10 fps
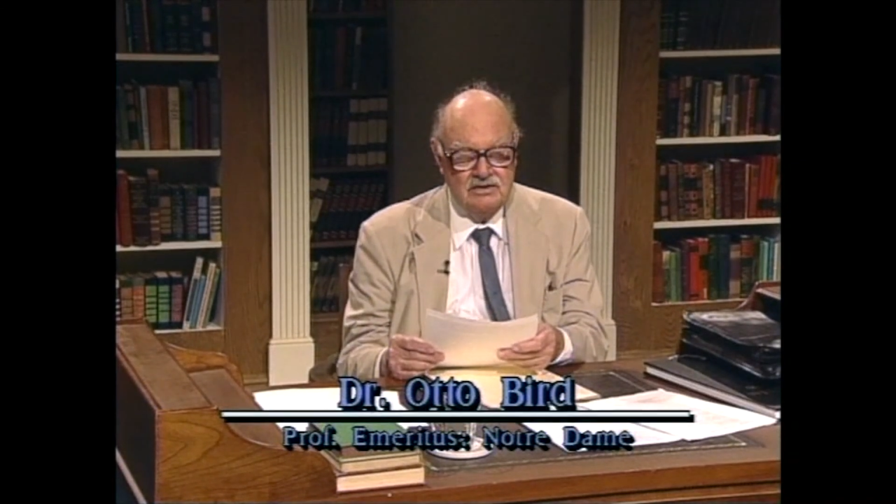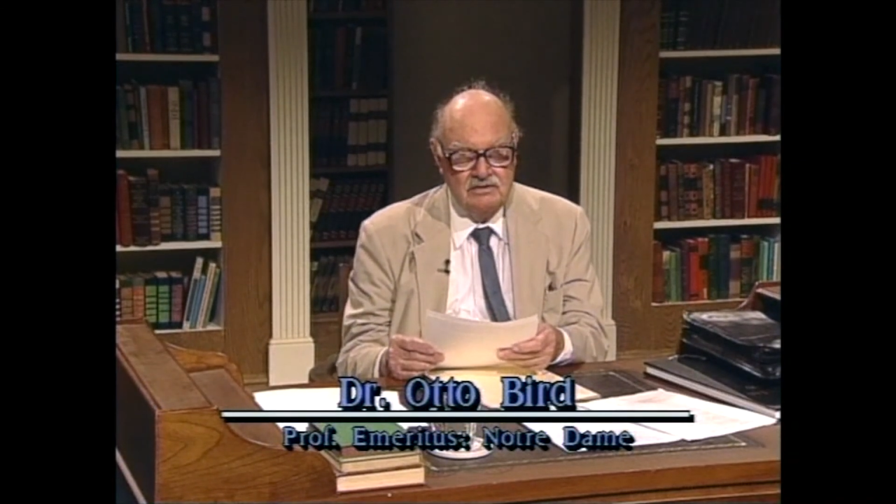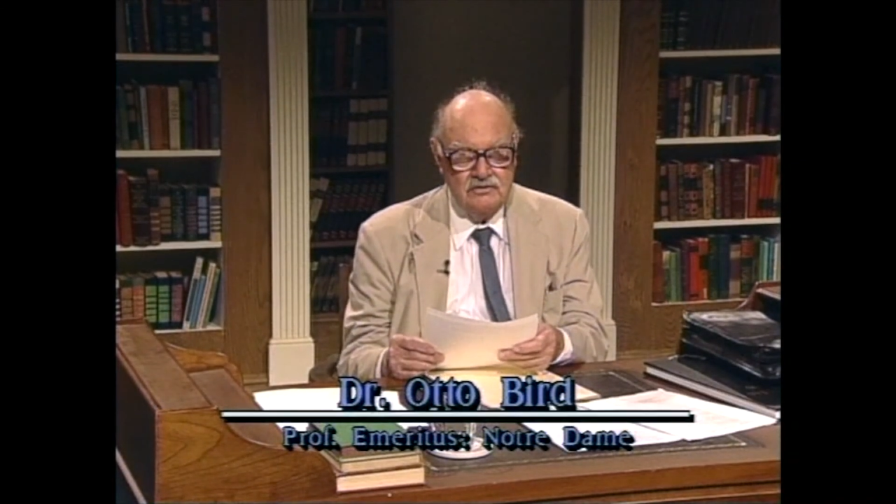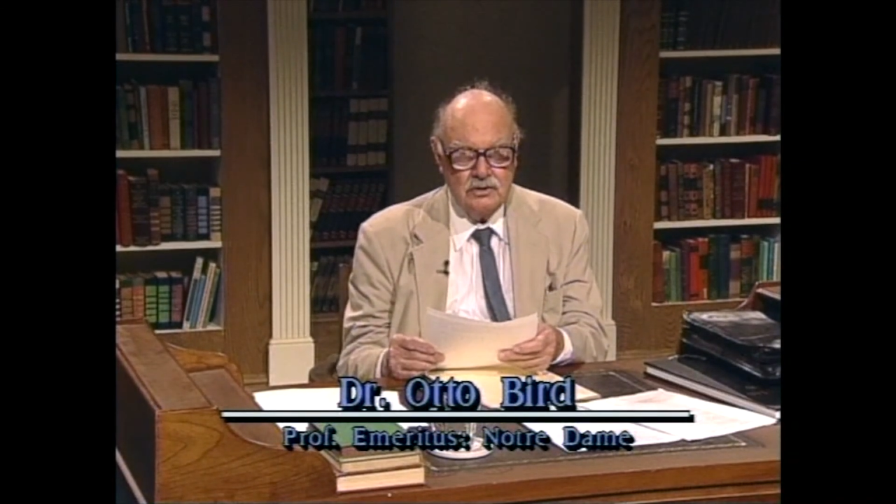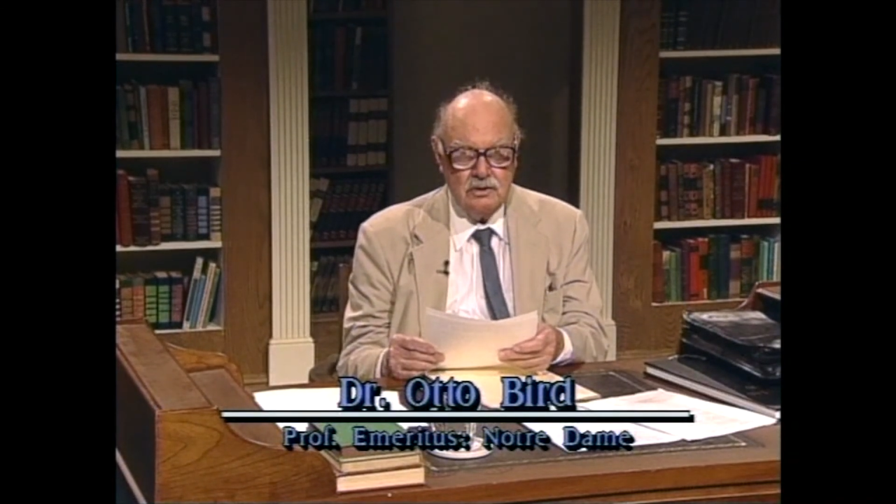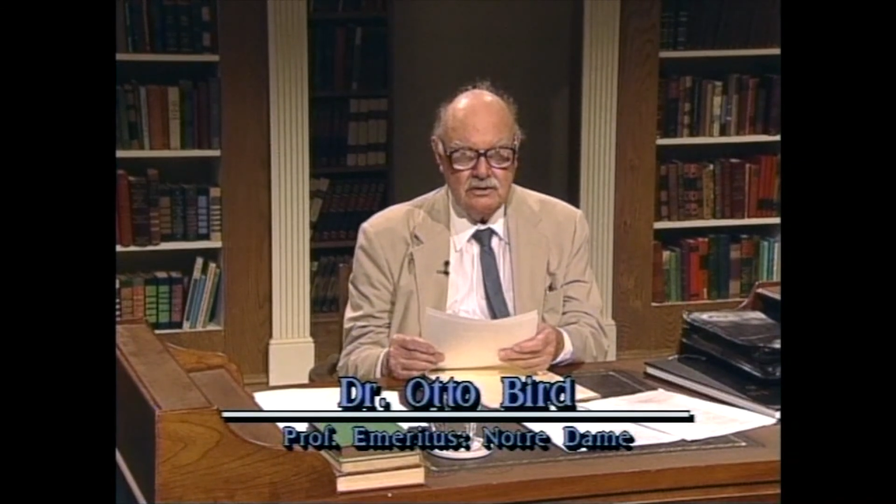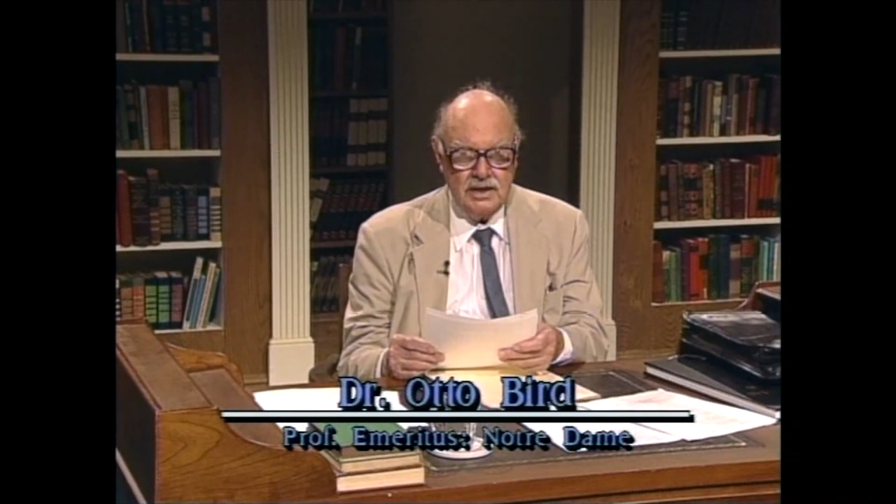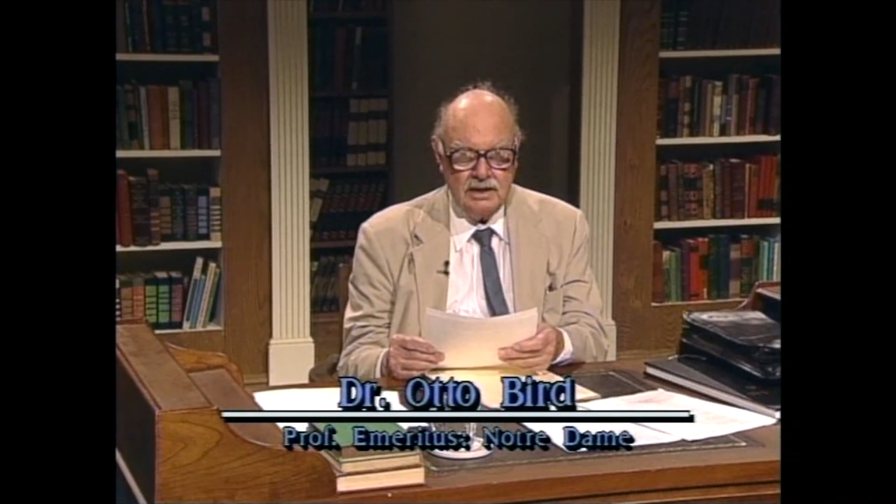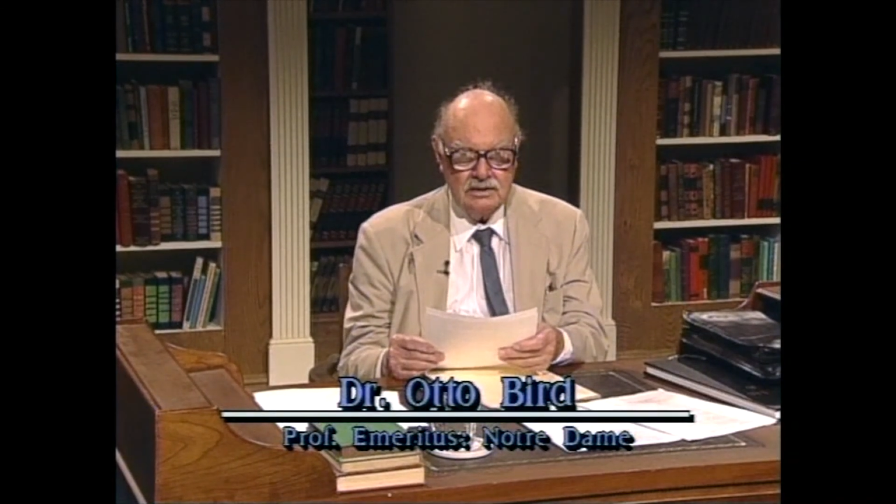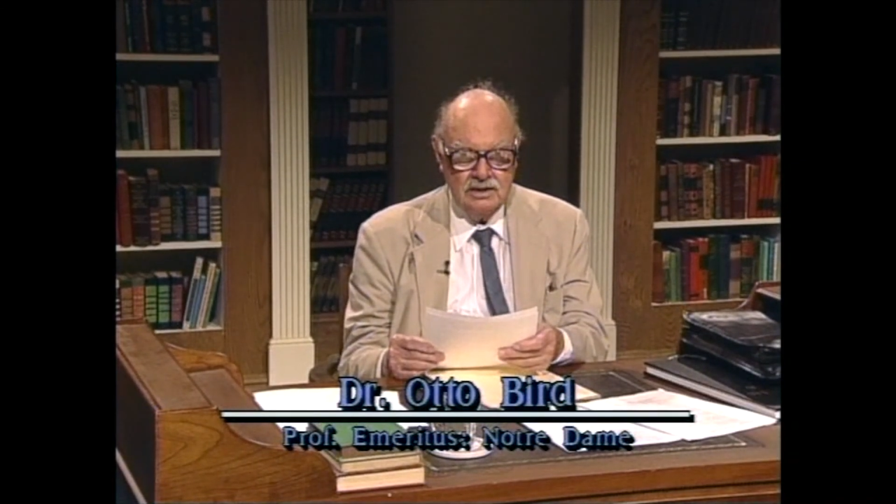if you call
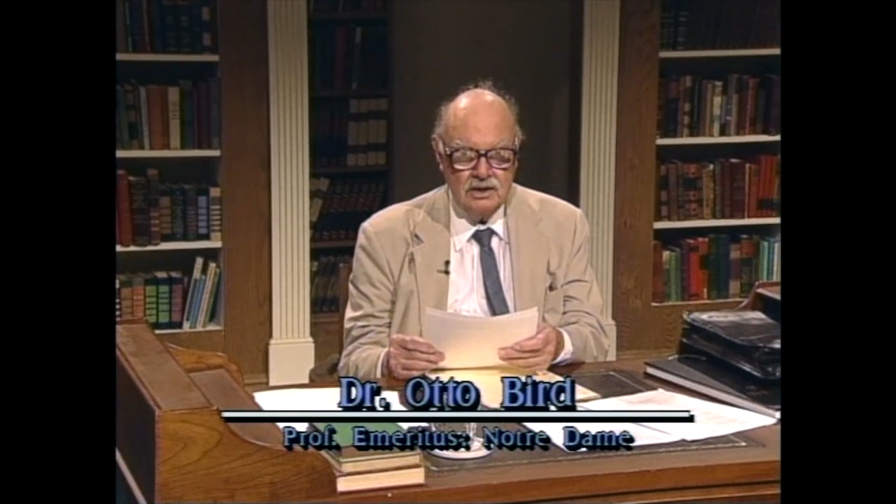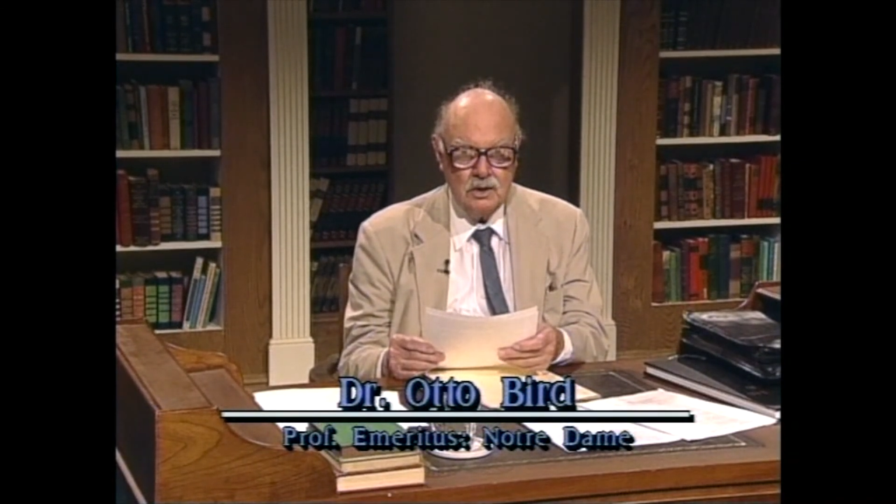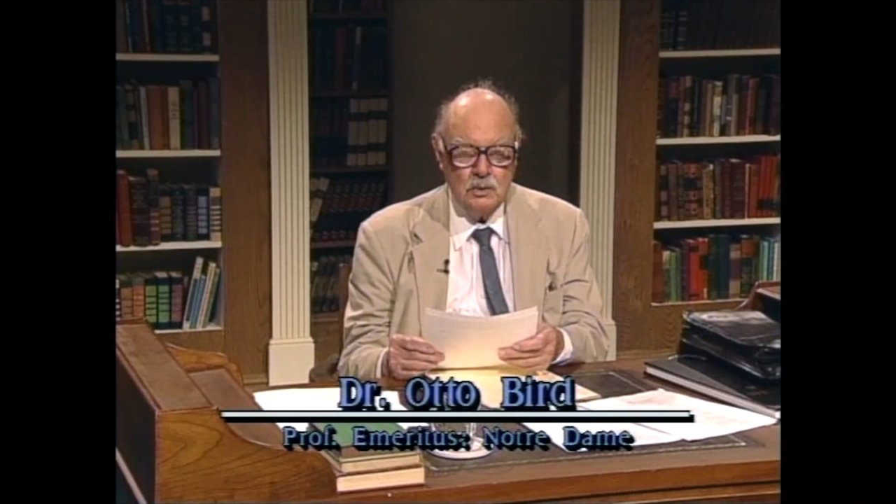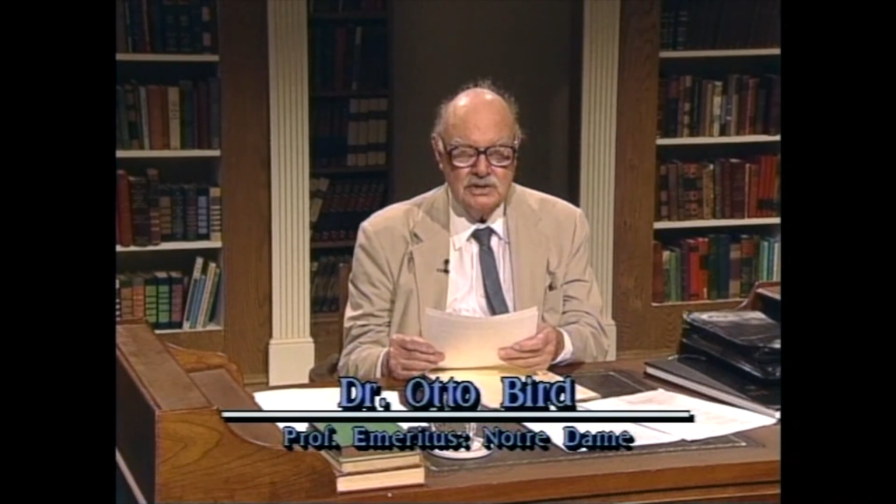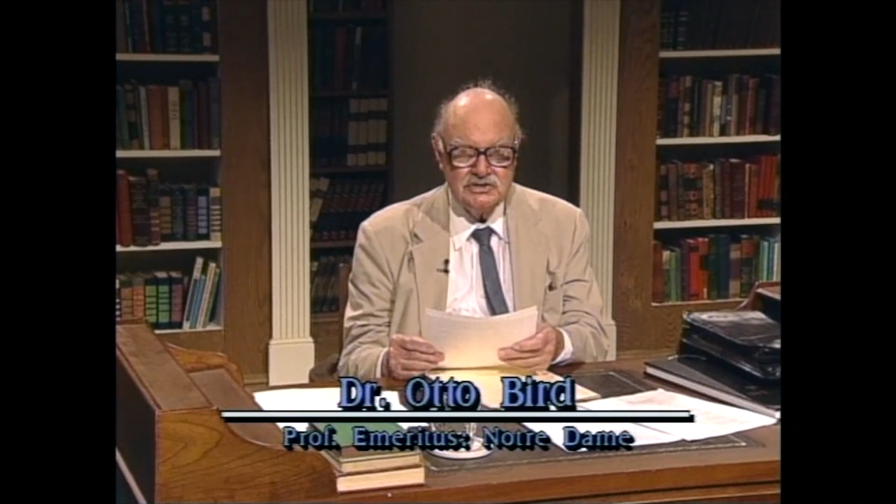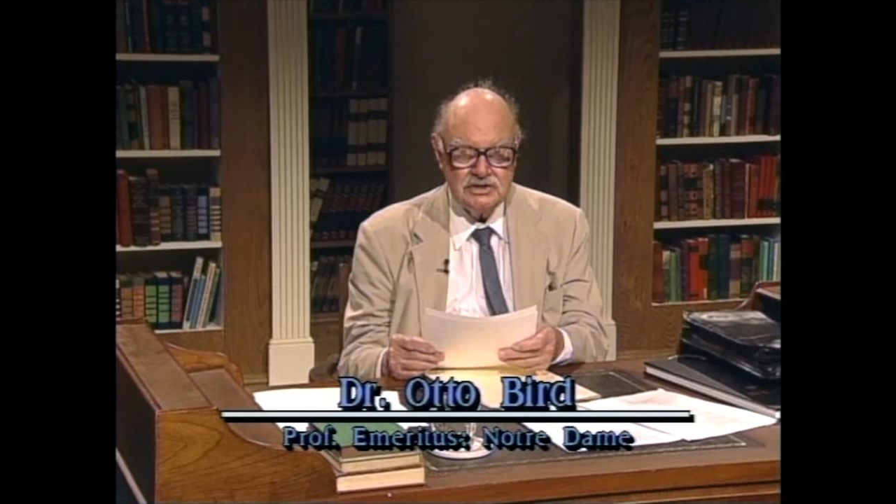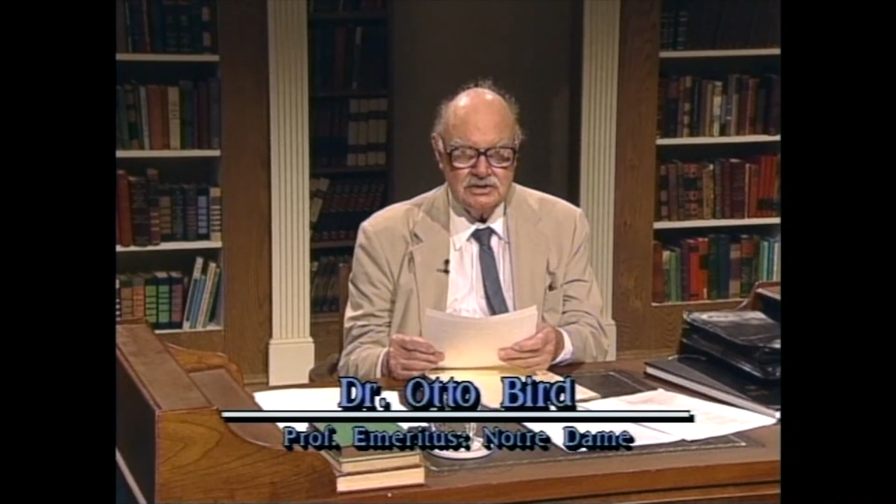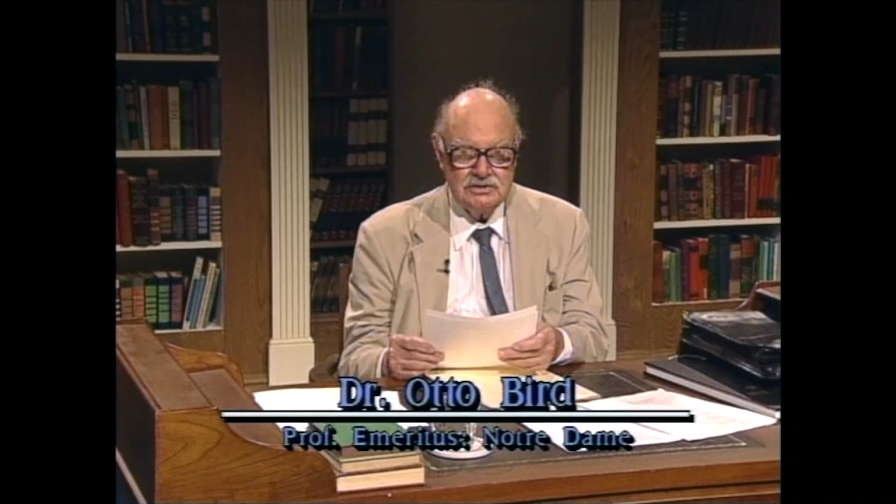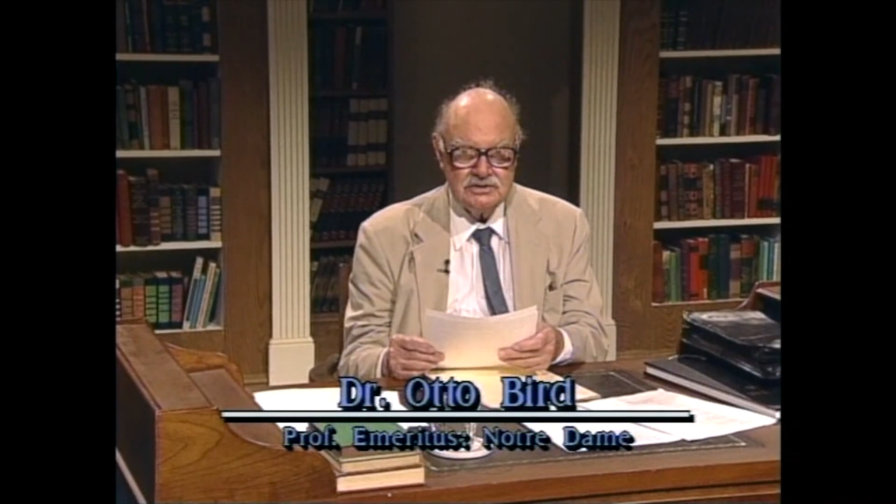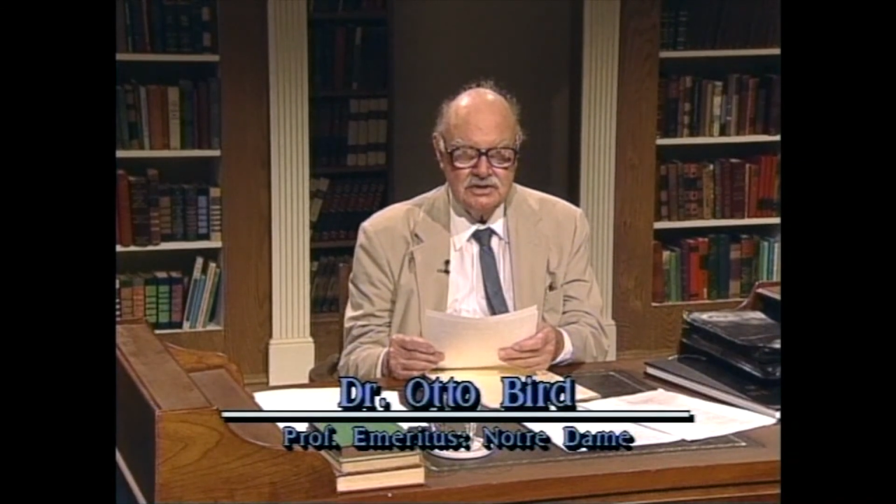that
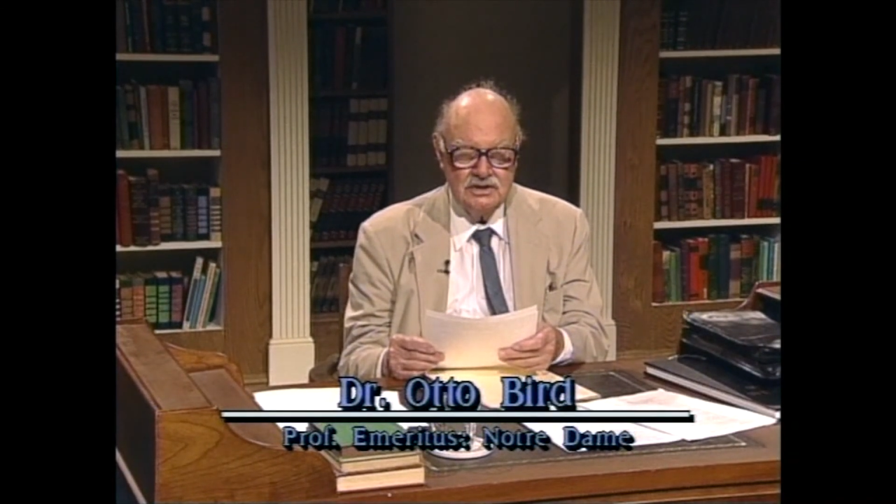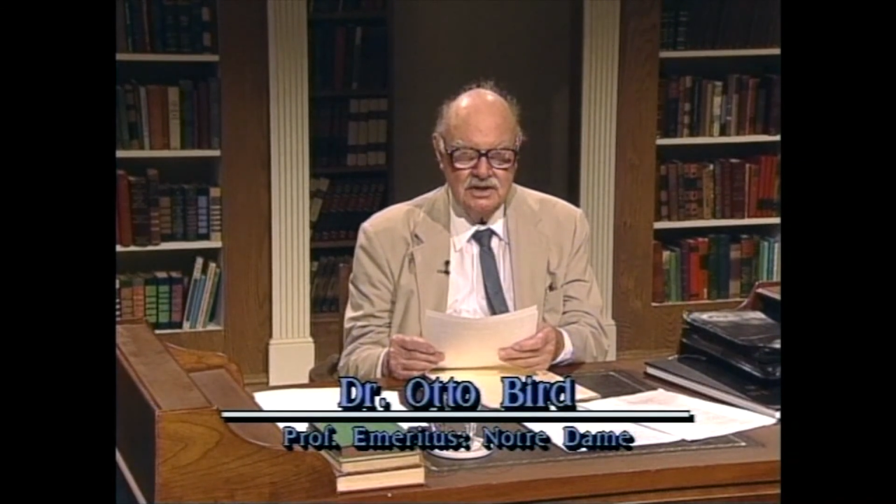coincidence,